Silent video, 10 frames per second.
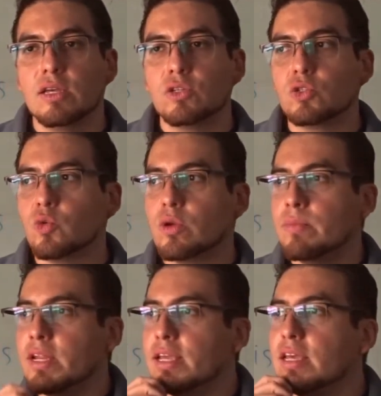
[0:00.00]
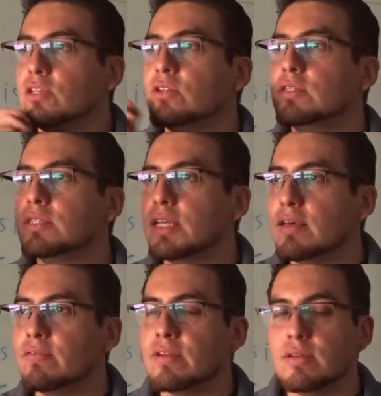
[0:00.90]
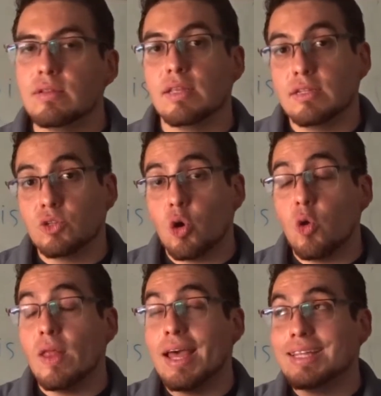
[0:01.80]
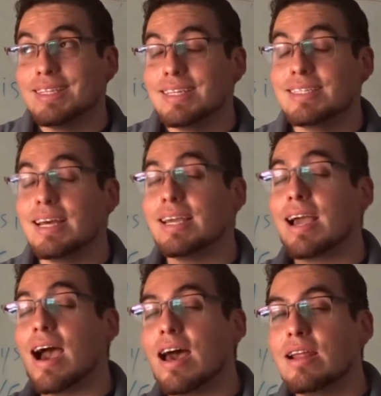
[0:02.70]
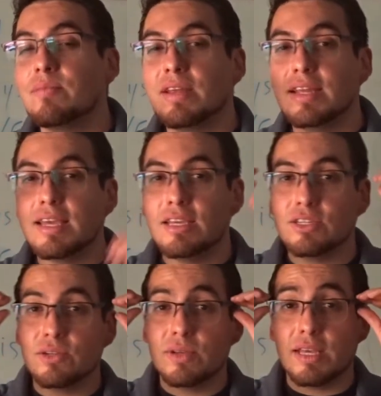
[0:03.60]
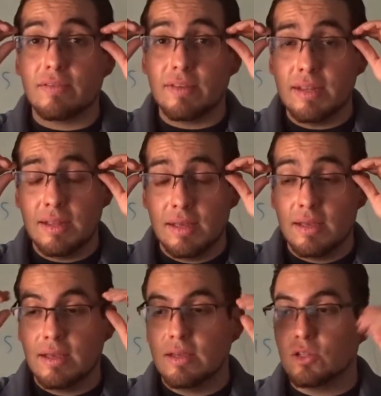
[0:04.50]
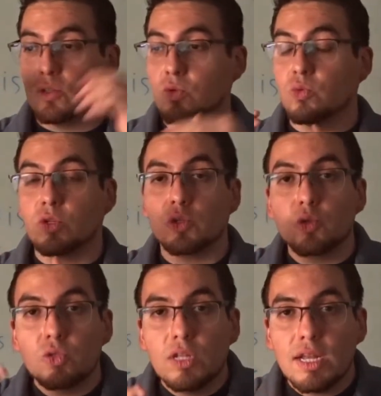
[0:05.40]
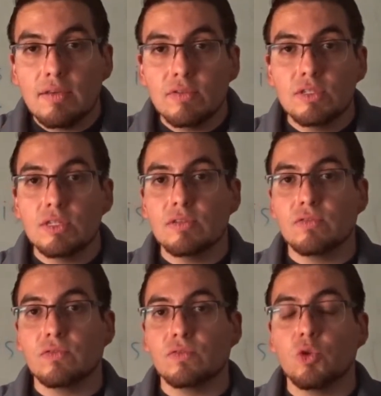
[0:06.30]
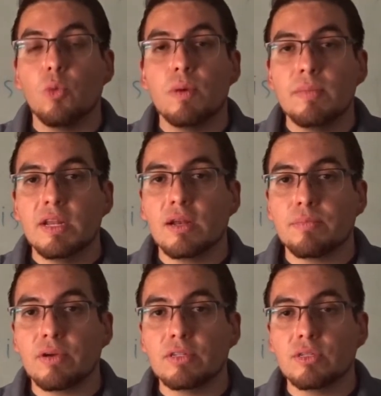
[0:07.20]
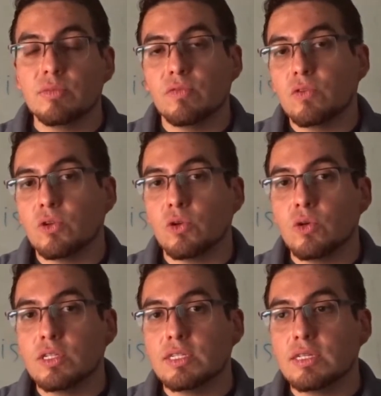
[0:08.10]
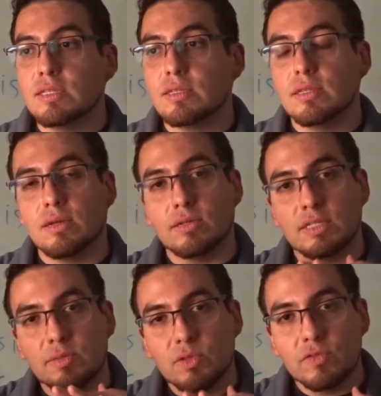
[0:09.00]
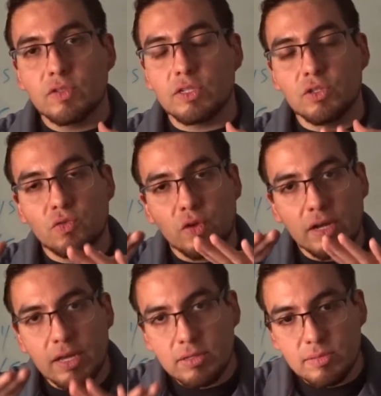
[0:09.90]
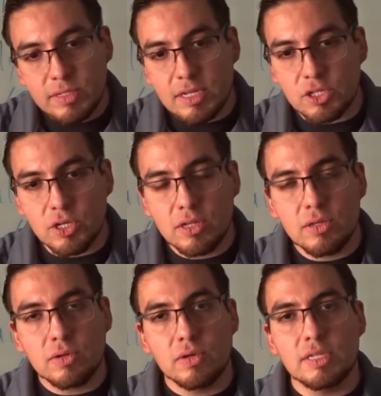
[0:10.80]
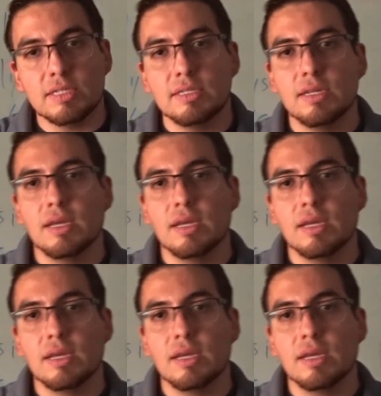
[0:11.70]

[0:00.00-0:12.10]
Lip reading: So when medication is given, that is called antipsychotic medication given to reduce the levels of dopamine in a person, before you notice it, the symptoms of schizophrenia substantially decrease.